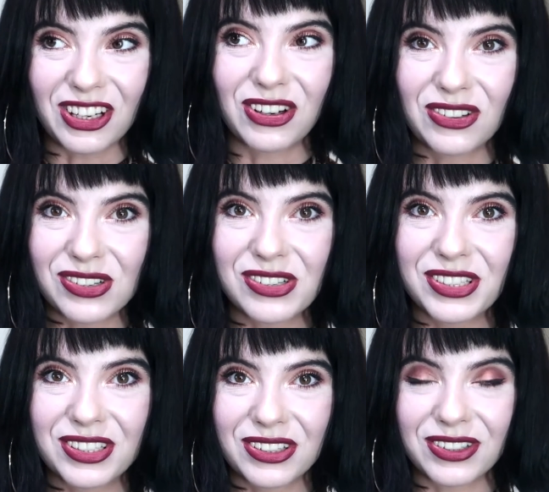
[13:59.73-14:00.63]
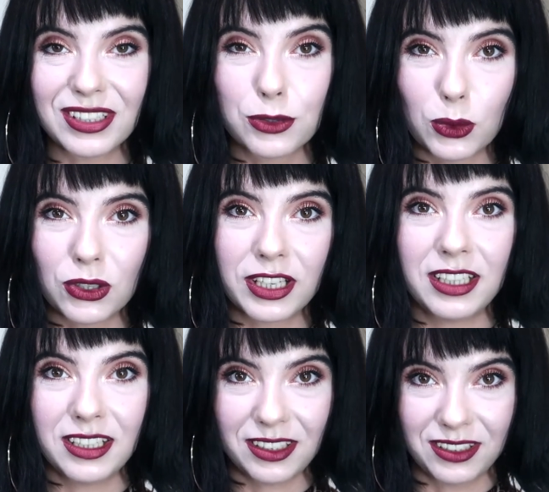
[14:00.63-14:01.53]
horror stories
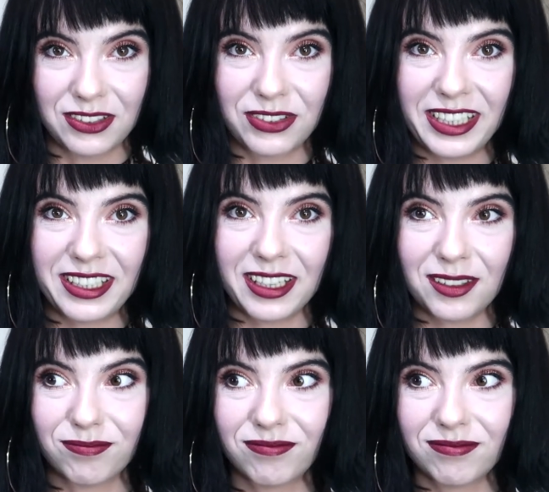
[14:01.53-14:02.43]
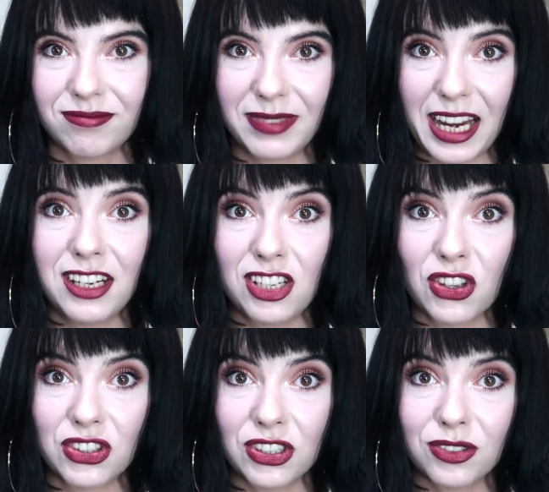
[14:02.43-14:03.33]
working in retail in
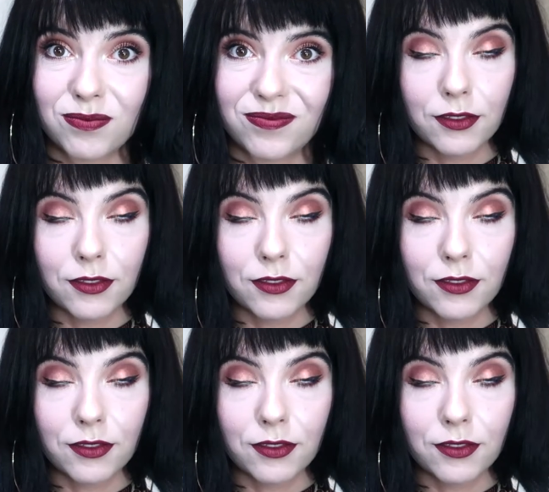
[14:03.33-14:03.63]
London.